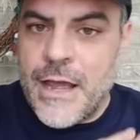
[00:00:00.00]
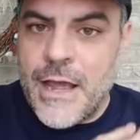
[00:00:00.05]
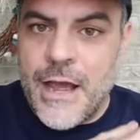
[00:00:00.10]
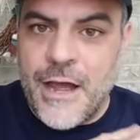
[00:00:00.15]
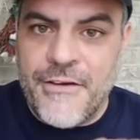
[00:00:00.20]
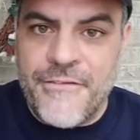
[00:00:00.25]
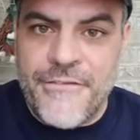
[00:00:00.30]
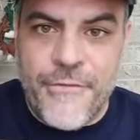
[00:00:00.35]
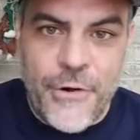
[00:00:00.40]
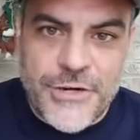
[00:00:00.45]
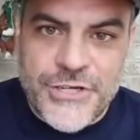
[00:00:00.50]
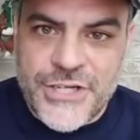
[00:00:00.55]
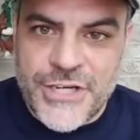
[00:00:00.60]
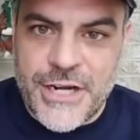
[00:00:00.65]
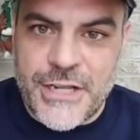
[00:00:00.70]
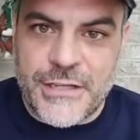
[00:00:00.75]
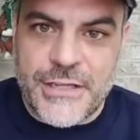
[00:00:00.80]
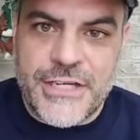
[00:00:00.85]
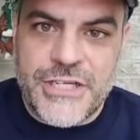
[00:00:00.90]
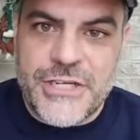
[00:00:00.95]

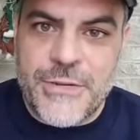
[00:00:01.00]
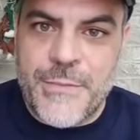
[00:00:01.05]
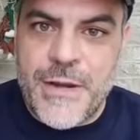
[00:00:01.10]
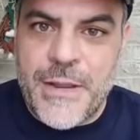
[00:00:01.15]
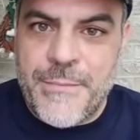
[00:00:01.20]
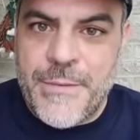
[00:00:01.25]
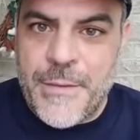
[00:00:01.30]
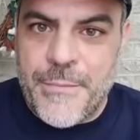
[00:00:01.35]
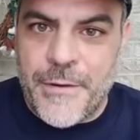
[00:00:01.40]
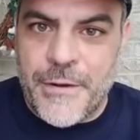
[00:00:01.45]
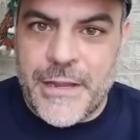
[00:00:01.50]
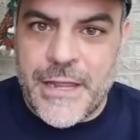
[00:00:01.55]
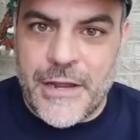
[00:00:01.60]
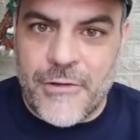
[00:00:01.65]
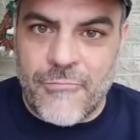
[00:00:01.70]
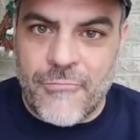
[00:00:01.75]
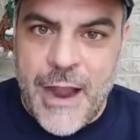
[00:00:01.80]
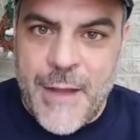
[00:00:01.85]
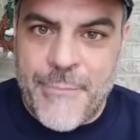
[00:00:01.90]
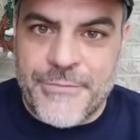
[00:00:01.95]
Unfortunately, too many people
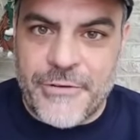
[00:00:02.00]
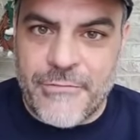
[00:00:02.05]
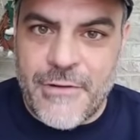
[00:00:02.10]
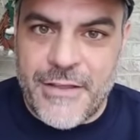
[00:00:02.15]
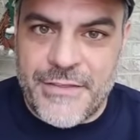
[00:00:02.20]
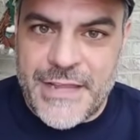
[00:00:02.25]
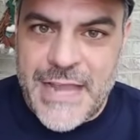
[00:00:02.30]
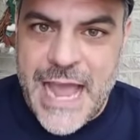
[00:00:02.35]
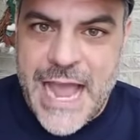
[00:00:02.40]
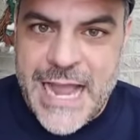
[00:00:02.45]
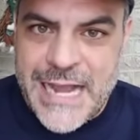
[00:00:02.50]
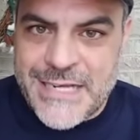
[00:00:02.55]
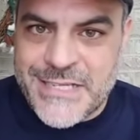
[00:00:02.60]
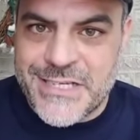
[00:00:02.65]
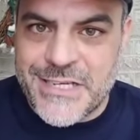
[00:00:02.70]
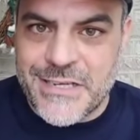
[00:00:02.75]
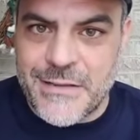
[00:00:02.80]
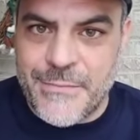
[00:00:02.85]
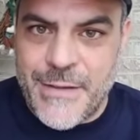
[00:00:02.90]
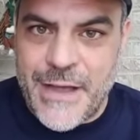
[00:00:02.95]
get wrapped around the
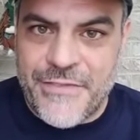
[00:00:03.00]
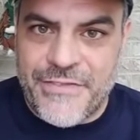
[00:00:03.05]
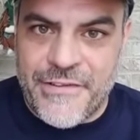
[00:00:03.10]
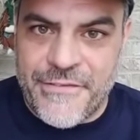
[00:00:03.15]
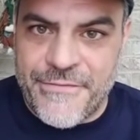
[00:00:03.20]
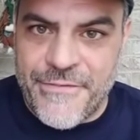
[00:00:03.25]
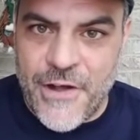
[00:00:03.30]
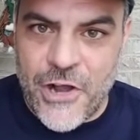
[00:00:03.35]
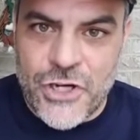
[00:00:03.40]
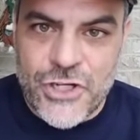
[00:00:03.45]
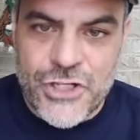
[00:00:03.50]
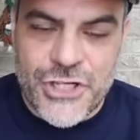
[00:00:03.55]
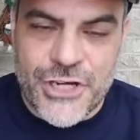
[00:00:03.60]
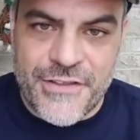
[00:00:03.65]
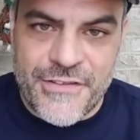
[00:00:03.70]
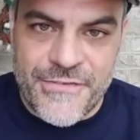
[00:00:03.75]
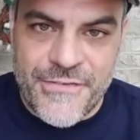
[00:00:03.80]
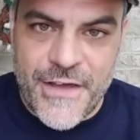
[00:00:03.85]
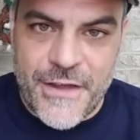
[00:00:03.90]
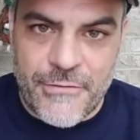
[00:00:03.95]
axle about the function
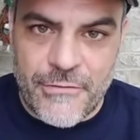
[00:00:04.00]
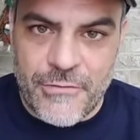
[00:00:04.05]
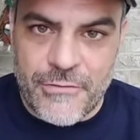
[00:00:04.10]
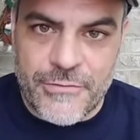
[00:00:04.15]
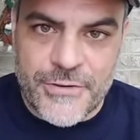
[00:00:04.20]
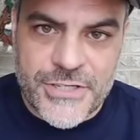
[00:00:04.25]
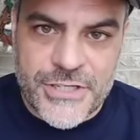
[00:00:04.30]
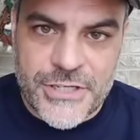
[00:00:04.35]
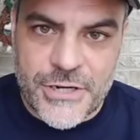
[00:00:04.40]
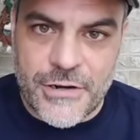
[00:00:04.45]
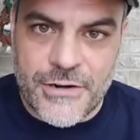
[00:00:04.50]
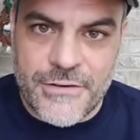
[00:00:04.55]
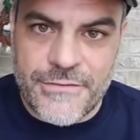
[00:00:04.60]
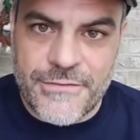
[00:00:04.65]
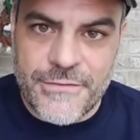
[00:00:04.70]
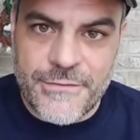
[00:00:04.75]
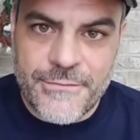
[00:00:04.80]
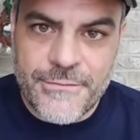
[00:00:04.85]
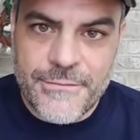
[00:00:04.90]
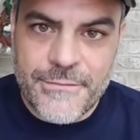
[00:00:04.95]
of the Federal
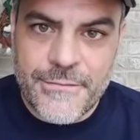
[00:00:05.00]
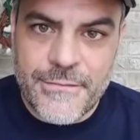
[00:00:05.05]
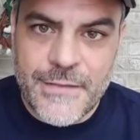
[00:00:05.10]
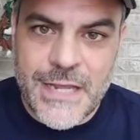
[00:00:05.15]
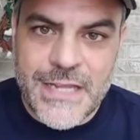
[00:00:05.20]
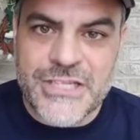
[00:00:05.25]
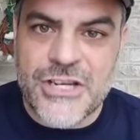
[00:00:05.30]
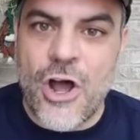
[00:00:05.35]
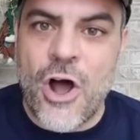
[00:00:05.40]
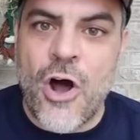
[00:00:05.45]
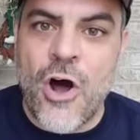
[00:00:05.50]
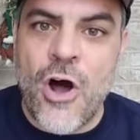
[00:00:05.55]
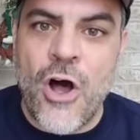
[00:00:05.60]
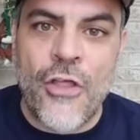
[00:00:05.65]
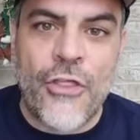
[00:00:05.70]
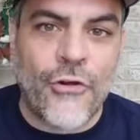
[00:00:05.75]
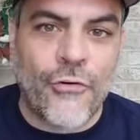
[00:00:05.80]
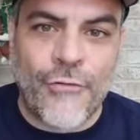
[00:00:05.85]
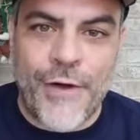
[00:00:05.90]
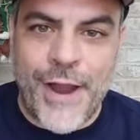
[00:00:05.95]
Reserve. It's
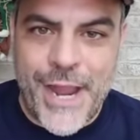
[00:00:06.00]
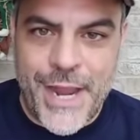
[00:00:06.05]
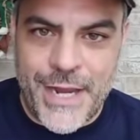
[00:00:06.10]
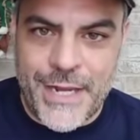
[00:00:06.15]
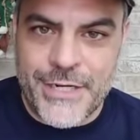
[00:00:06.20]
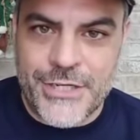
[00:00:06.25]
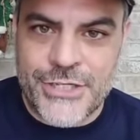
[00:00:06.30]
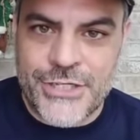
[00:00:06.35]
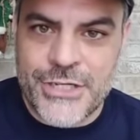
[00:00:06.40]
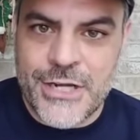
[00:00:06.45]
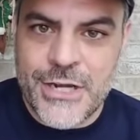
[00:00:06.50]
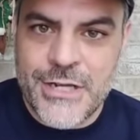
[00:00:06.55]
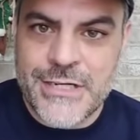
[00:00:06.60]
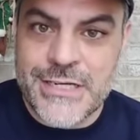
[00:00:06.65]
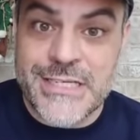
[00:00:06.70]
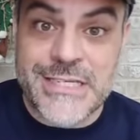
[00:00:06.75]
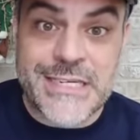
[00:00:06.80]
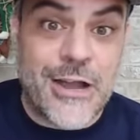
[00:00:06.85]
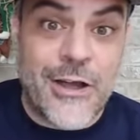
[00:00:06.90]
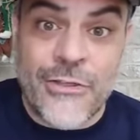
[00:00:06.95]
all the rage
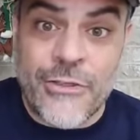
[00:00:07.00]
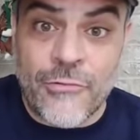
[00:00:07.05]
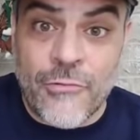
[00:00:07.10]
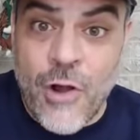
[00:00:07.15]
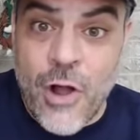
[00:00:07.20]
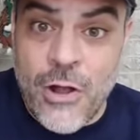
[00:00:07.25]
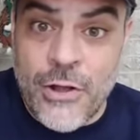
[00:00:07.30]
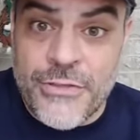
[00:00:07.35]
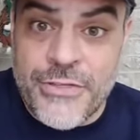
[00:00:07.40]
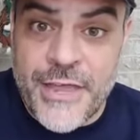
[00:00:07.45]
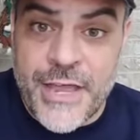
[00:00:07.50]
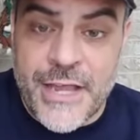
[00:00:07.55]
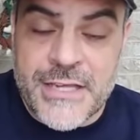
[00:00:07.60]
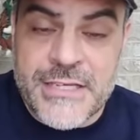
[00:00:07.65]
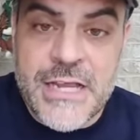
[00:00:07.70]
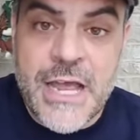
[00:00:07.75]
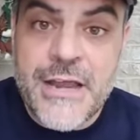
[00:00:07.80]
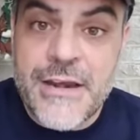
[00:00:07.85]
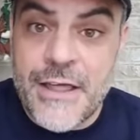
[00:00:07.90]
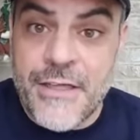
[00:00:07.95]
to say all the wrong
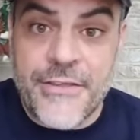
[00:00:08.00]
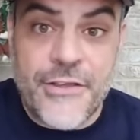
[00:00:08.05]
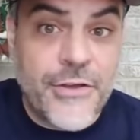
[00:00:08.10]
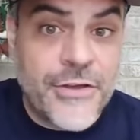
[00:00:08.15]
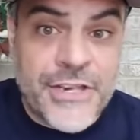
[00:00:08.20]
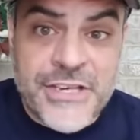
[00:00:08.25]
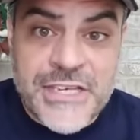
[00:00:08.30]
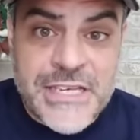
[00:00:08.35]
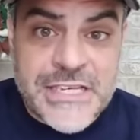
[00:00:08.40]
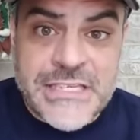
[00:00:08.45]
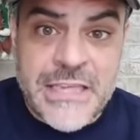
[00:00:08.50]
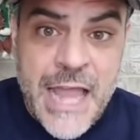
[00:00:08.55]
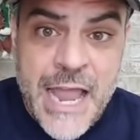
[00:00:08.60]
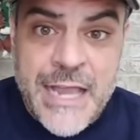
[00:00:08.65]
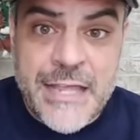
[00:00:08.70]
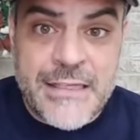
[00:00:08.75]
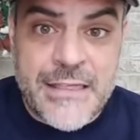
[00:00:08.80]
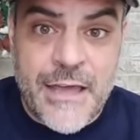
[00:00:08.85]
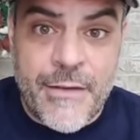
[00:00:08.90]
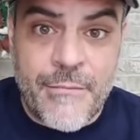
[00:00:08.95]
things. Now, you can
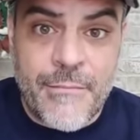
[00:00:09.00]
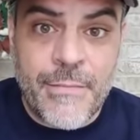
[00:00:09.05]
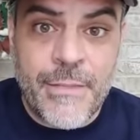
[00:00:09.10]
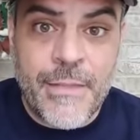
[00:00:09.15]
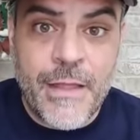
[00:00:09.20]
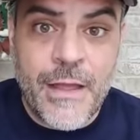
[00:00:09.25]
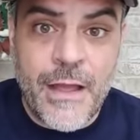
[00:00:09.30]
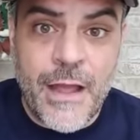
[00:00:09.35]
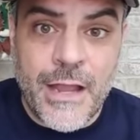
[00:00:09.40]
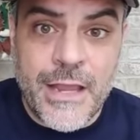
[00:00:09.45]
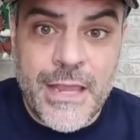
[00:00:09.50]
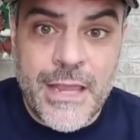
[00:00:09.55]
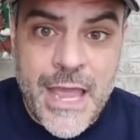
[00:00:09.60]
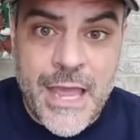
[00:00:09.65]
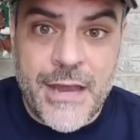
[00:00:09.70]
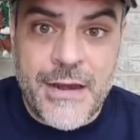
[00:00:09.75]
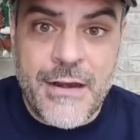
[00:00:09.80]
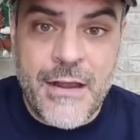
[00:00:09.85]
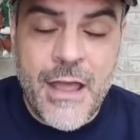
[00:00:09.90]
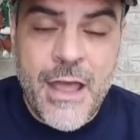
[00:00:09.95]
dislike them.
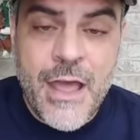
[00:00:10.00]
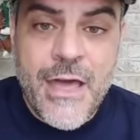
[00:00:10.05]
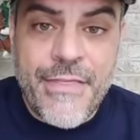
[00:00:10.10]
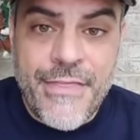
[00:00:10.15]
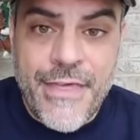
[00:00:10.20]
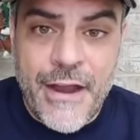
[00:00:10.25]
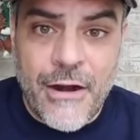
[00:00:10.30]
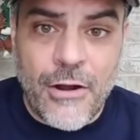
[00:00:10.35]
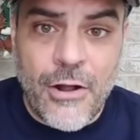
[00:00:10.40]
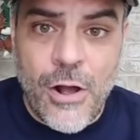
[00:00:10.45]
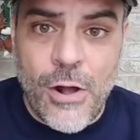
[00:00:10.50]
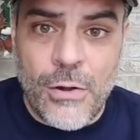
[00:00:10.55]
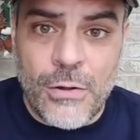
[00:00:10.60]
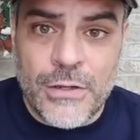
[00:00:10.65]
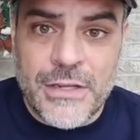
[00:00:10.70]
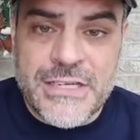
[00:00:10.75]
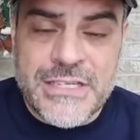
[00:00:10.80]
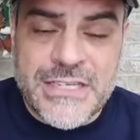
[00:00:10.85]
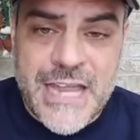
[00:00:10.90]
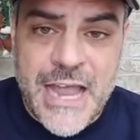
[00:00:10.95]
Again, their
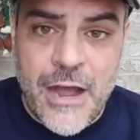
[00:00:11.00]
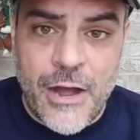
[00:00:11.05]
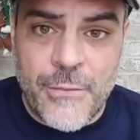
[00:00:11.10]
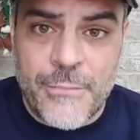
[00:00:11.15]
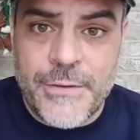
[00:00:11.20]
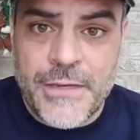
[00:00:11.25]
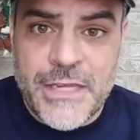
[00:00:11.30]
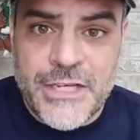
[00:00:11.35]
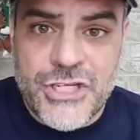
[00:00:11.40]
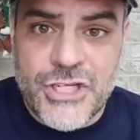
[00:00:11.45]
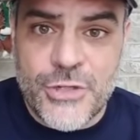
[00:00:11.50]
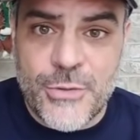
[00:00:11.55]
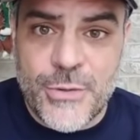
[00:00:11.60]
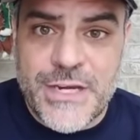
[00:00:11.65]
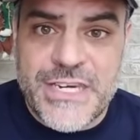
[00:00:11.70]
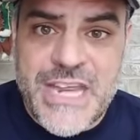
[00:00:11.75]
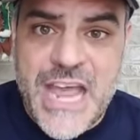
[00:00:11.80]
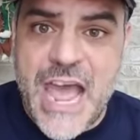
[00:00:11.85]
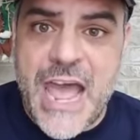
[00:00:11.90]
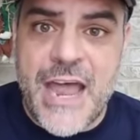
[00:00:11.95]
goal is to help get you
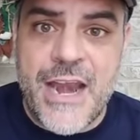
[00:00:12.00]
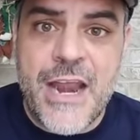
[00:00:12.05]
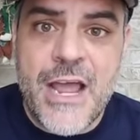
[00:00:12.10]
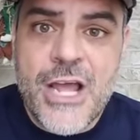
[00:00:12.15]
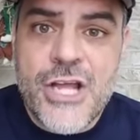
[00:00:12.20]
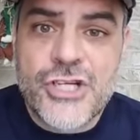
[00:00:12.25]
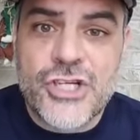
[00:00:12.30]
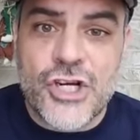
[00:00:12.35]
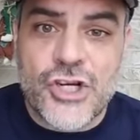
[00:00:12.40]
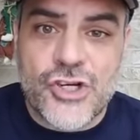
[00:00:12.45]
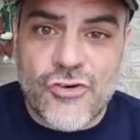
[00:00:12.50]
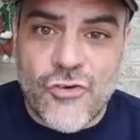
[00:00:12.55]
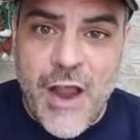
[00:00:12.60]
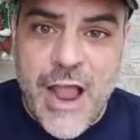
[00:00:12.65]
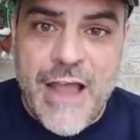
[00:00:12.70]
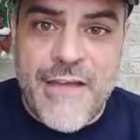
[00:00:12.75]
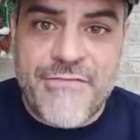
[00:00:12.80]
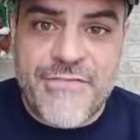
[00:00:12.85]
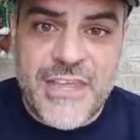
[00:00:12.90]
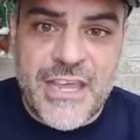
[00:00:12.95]
in debt, to
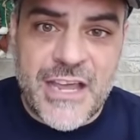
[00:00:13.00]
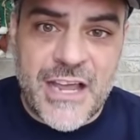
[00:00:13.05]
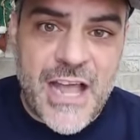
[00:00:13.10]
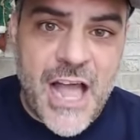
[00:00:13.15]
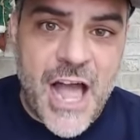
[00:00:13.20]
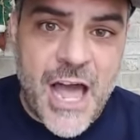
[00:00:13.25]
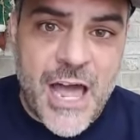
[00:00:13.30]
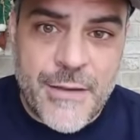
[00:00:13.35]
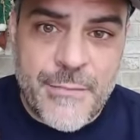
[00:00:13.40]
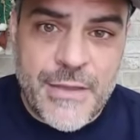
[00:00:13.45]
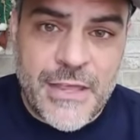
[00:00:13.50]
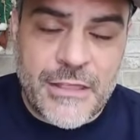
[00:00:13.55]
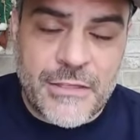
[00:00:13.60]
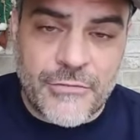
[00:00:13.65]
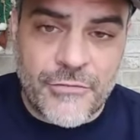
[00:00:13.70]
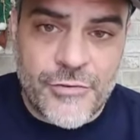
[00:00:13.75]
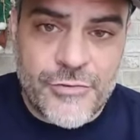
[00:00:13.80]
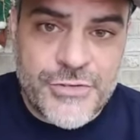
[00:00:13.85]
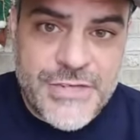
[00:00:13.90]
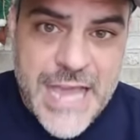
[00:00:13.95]
drive the economy
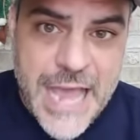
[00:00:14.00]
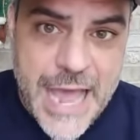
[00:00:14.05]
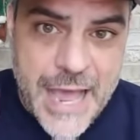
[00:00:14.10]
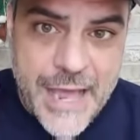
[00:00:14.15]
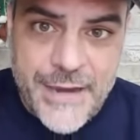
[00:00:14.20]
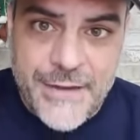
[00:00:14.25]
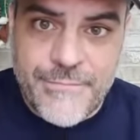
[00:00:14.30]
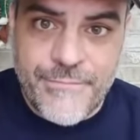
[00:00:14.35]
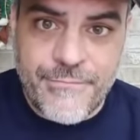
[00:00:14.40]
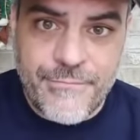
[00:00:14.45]
through debt.